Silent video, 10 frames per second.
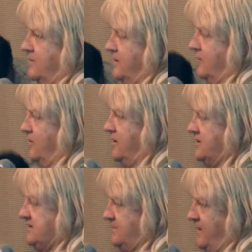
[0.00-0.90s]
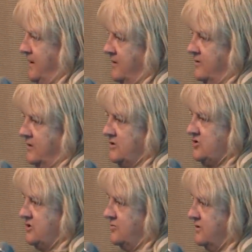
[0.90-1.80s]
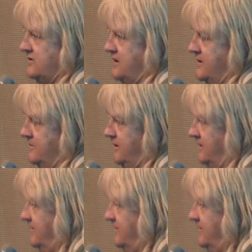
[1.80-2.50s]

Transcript: when I went on sabbatical at General Atomic